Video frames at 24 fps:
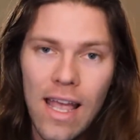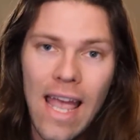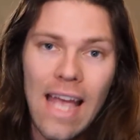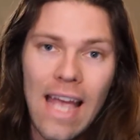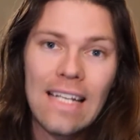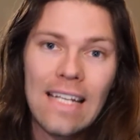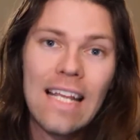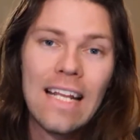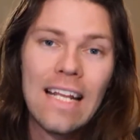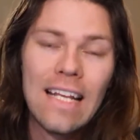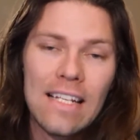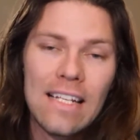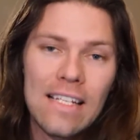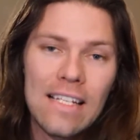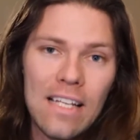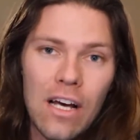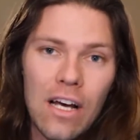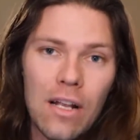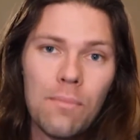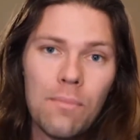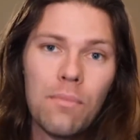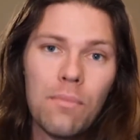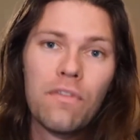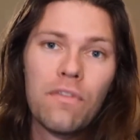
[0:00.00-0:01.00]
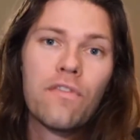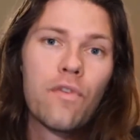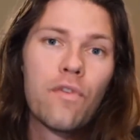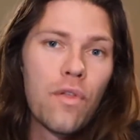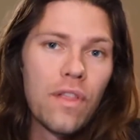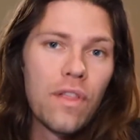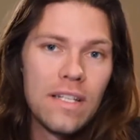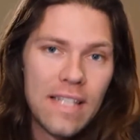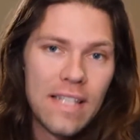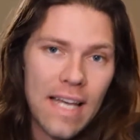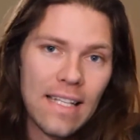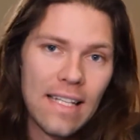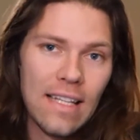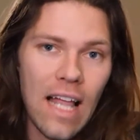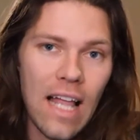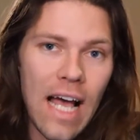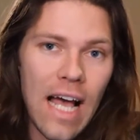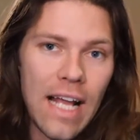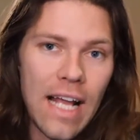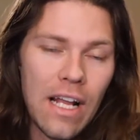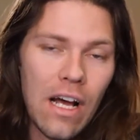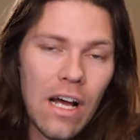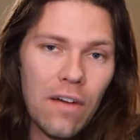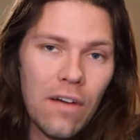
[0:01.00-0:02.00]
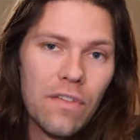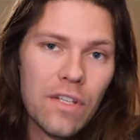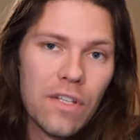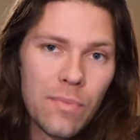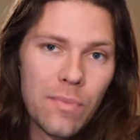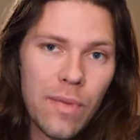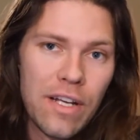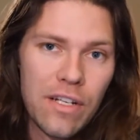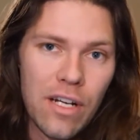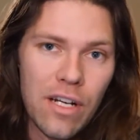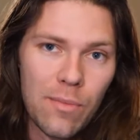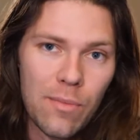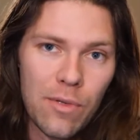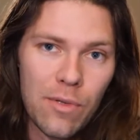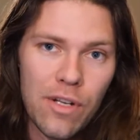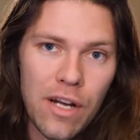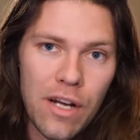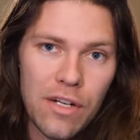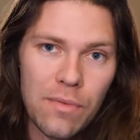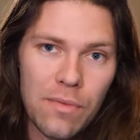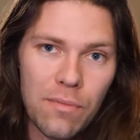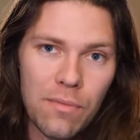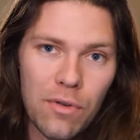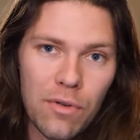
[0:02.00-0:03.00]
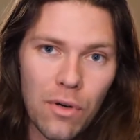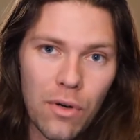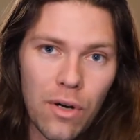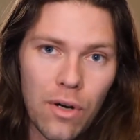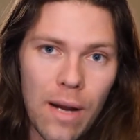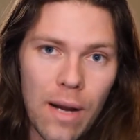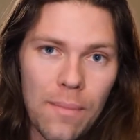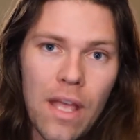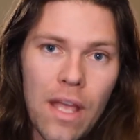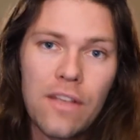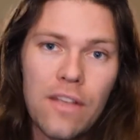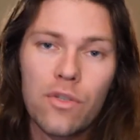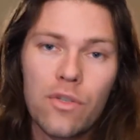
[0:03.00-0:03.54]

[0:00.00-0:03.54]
and getting it done before the deadline of this Paycheck Protection Program.